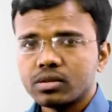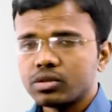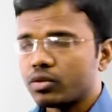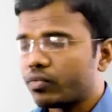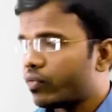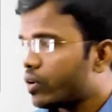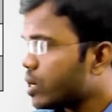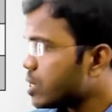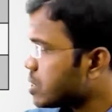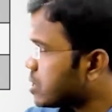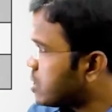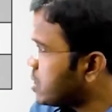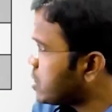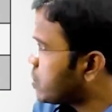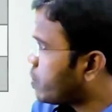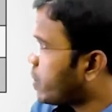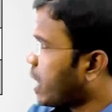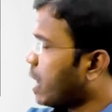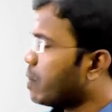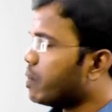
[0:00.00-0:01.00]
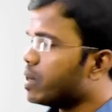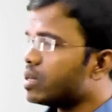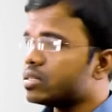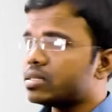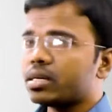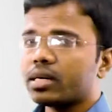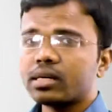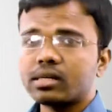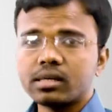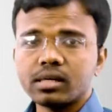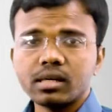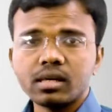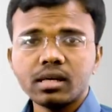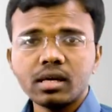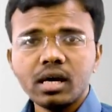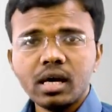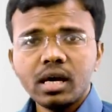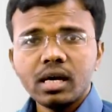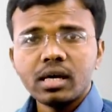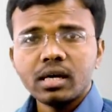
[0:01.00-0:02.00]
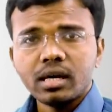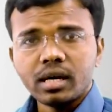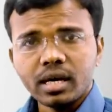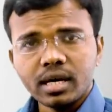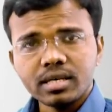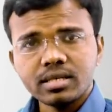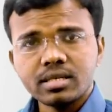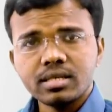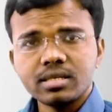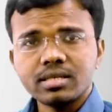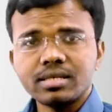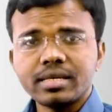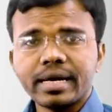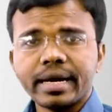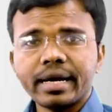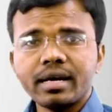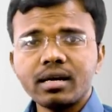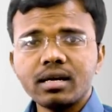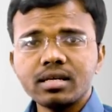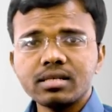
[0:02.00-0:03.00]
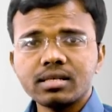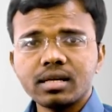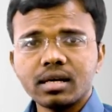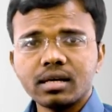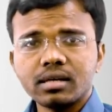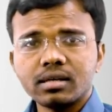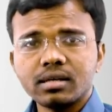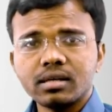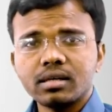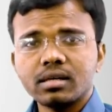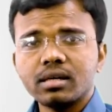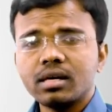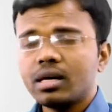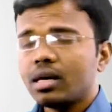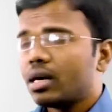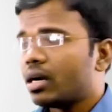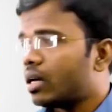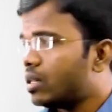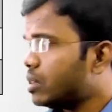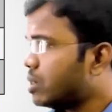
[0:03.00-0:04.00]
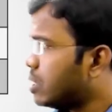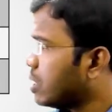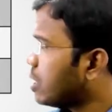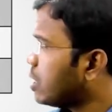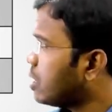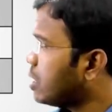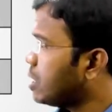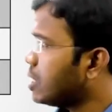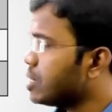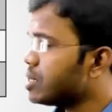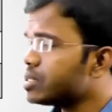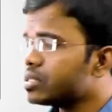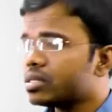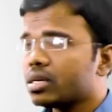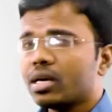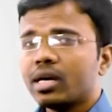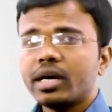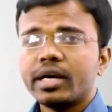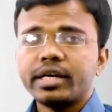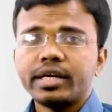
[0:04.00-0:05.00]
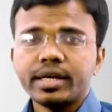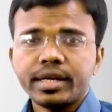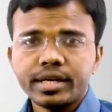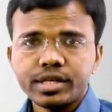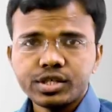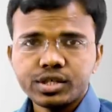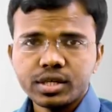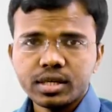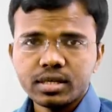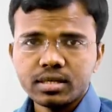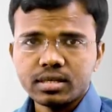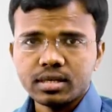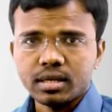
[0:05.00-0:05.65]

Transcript: so first is primary sector, next is secondary sector and third is tertiary